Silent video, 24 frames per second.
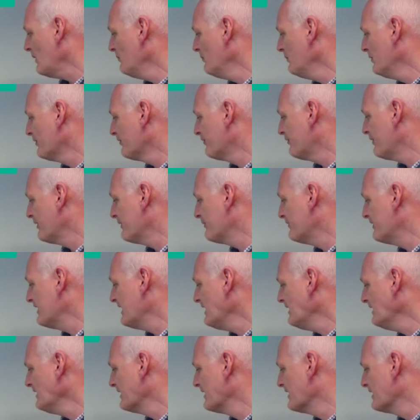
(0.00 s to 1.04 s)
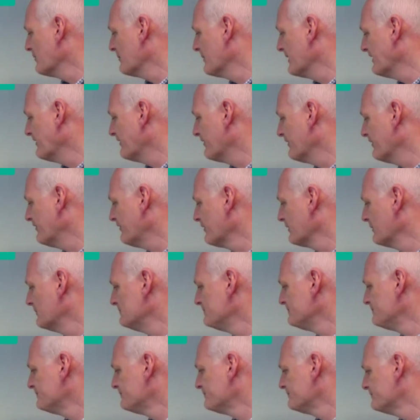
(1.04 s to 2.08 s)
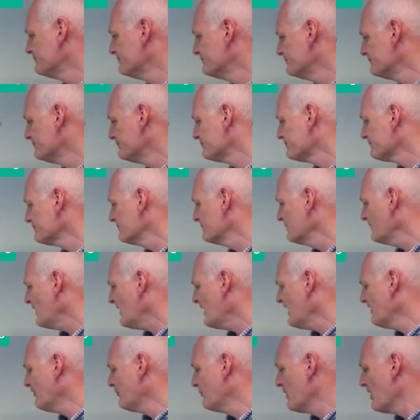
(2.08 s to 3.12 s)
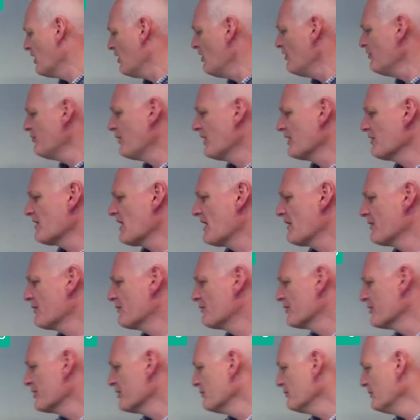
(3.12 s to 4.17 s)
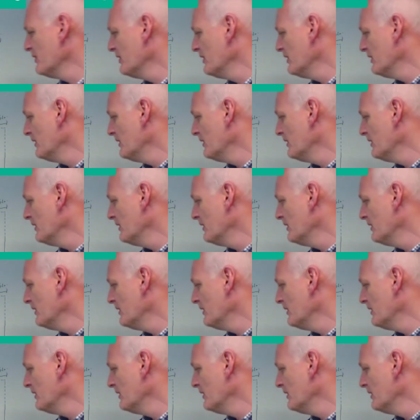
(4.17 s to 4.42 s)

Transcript: plus 15 linear meters, gets me halfway around the room,